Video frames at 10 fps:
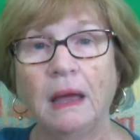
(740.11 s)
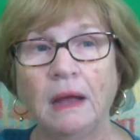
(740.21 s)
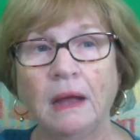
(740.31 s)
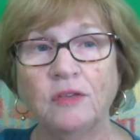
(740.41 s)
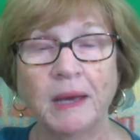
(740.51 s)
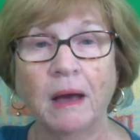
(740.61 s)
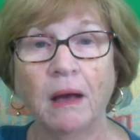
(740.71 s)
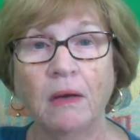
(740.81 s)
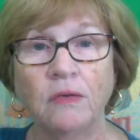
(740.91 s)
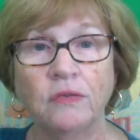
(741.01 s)
it's
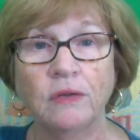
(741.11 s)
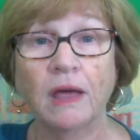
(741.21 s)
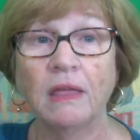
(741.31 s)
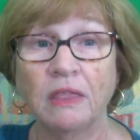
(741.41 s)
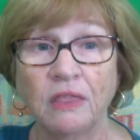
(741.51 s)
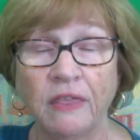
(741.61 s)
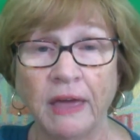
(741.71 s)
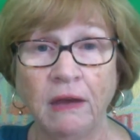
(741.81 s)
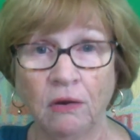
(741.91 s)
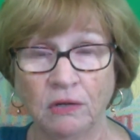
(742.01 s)
because
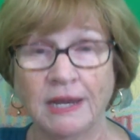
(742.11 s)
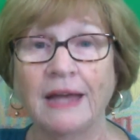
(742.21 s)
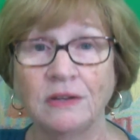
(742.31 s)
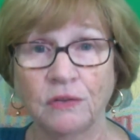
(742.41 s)
they're tied to